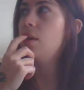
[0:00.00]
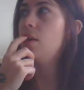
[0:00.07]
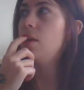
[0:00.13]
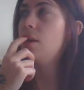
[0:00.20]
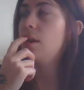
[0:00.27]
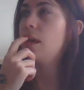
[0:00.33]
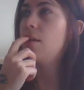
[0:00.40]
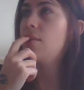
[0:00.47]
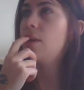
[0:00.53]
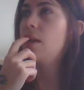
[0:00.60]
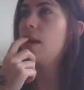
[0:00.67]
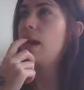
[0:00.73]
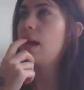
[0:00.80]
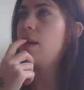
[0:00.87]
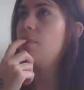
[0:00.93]
year,
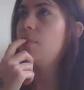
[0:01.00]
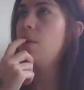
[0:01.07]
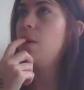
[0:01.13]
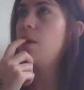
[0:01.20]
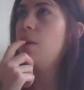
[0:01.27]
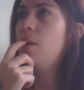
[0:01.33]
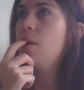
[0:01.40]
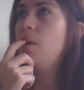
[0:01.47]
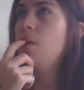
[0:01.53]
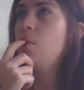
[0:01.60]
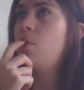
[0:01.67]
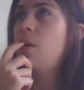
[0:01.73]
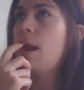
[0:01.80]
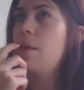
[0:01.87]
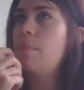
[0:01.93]
Kevin and I
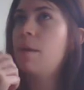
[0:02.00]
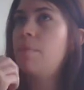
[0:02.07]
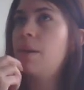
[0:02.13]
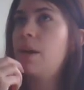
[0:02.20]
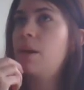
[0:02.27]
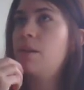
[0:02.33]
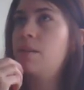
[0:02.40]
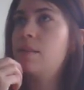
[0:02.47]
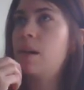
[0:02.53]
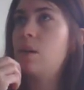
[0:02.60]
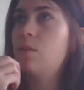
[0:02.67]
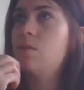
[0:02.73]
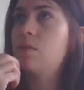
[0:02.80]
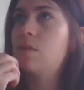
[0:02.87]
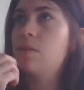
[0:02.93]
were at my
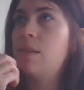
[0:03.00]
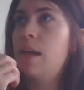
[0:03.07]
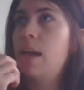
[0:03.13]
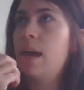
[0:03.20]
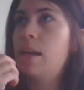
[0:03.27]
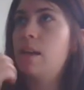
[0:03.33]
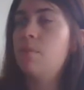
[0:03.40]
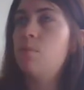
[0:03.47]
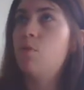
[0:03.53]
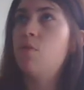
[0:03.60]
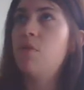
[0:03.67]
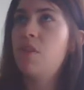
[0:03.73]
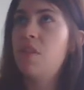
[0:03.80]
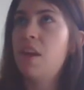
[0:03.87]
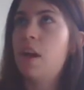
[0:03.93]
parents' house because I had to
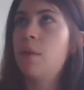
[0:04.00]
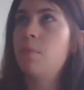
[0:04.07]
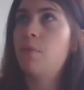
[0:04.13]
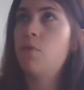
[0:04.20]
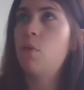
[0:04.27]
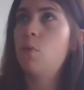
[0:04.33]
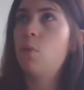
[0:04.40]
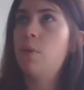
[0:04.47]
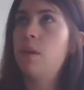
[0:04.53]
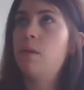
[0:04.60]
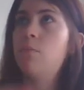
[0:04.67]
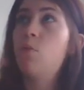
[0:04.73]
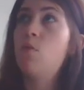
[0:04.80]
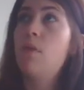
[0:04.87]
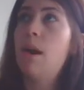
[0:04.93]
move in there before
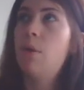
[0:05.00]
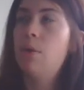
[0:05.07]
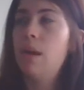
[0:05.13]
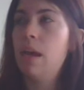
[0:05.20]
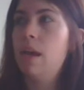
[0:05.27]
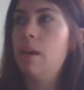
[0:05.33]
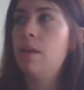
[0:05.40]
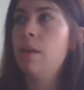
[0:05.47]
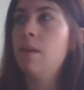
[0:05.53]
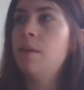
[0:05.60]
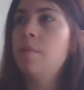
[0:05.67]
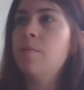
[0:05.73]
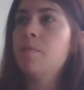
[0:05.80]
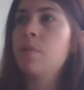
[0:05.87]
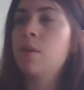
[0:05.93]
we could move out again.
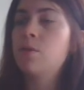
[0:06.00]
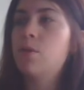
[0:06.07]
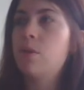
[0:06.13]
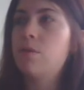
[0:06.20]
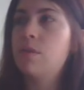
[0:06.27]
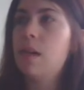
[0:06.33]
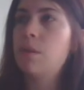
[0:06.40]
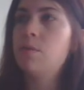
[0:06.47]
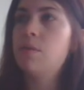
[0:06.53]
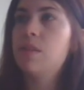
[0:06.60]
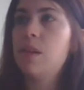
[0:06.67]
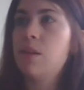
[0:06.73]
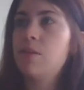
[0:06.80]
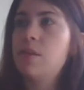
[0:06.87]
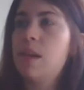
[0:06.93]
So I was
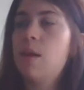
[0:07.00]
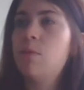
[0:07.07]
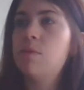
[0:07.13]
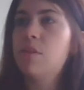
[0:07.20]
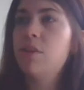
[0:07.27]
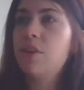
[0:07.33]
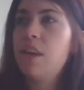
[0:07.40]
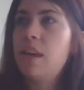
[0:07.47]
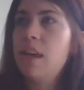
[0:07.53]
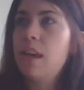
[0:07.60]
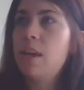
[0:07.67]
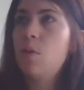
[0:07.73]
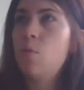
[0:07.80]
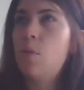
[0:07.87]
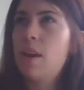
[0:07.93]
downstairs and I was
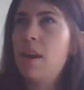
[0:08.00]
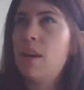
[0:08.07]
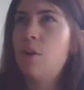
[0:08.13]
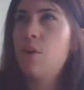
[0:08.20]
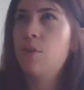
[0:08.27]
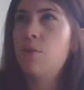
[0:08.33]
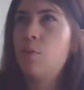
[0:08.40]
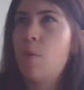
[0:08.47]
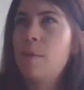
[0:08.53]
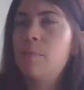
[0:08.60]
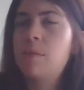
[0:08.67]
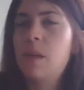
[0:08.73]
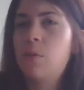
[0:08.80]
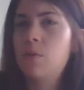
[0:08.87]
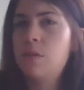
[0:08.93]
looking when her
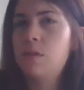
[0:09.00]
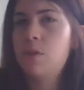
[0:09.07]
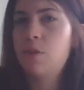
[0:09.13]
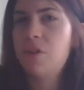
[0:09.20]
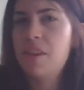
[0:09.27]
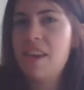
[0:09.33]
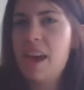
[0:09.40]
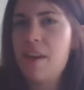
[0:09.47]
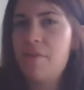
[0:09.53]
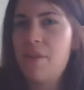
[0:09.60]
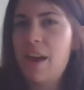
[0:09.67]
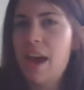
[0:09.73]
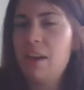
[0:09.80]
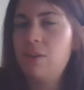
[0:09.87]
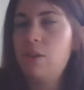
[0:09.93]
website was still the
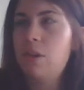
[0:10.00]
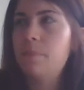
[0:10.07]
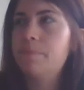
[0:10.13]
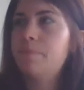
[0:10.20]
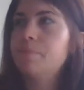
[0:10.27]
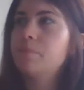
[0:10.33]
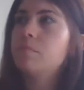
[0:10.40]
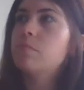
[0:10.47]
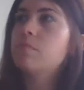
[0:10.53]
Yay Factor.